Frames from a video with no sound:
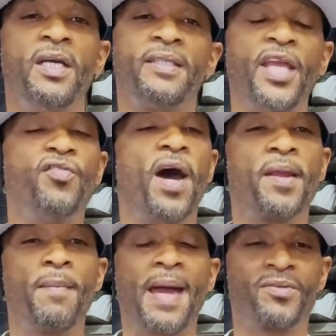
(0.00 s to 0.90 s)
They trying
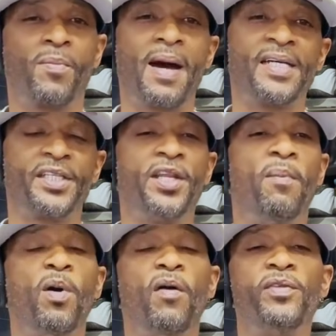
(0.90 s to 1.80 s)
to maximize the
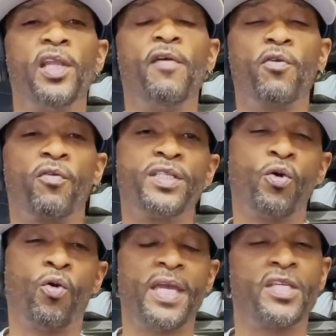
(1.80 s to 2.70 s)
number of deliveries
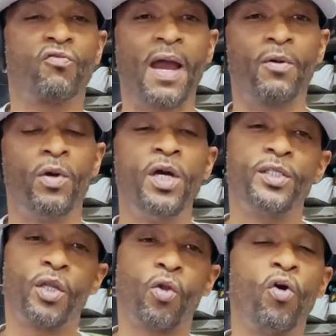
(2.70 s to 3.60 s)
on each route.
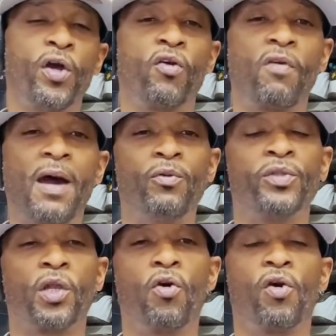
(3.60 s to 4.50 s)
The longer the route,
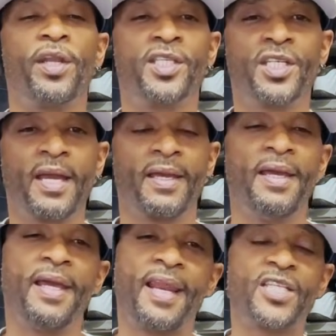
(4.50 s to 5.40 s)
the longer the check.
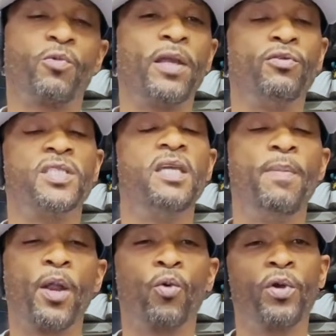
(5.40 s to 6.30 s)
And that's why you see
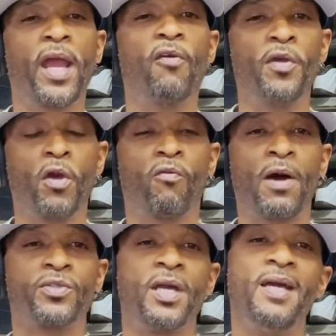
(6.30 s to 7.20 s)
medical carrier
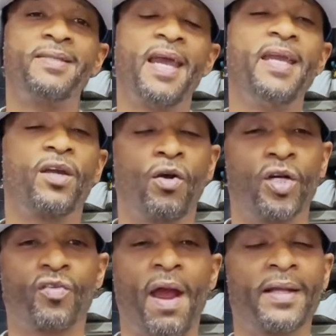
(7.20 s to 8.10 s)
routes taking
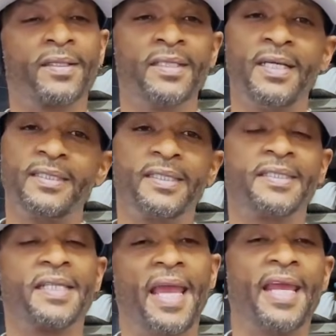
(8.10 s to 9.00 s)
contractors
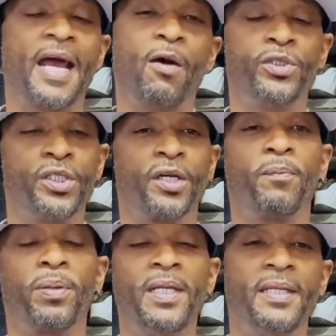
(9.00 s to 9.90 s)
6 to 8 hours to
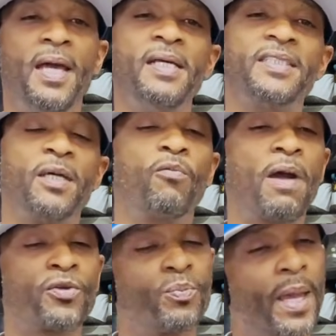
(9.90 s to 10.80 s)
complete. Some
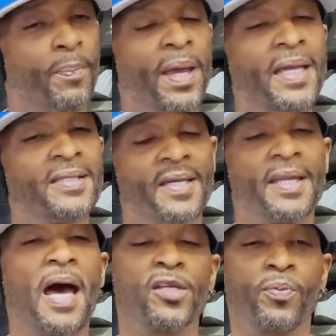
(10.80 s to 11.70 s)
routes may pay
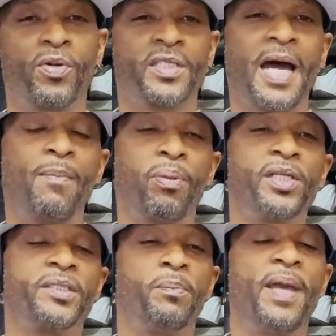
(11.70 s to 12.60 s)
$10 per stop
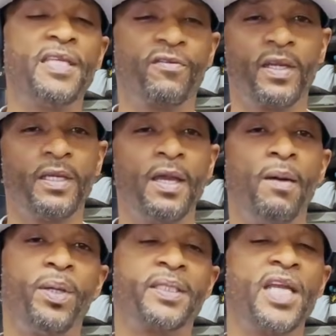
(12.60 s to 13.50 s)
plus a base fee,
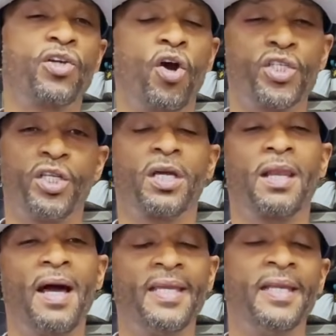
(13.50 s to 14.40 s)
but they charging the
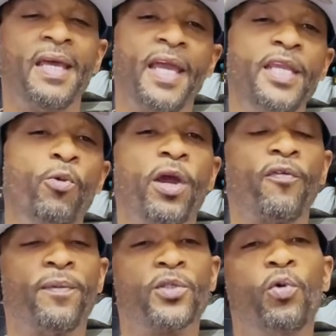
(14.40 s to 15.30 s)
client anywhere
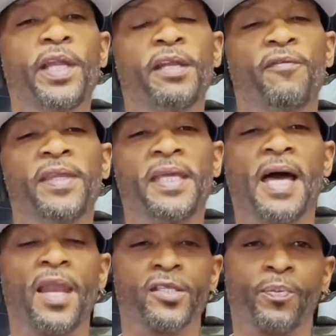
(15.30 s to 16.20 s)
from $20 to
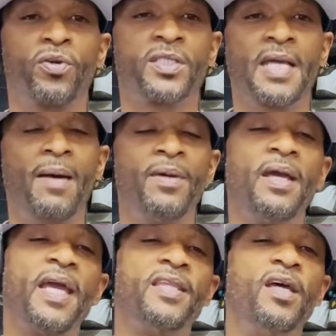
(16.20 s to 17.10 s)
$50 per stop
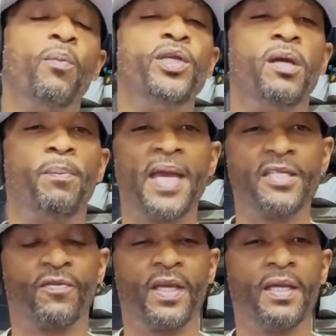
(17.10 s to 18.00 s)
and double your
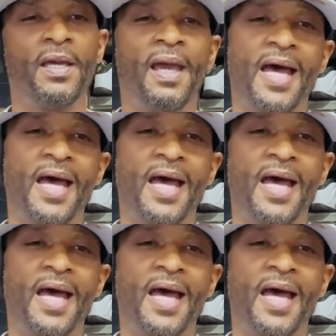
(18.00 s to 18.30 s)
base fee.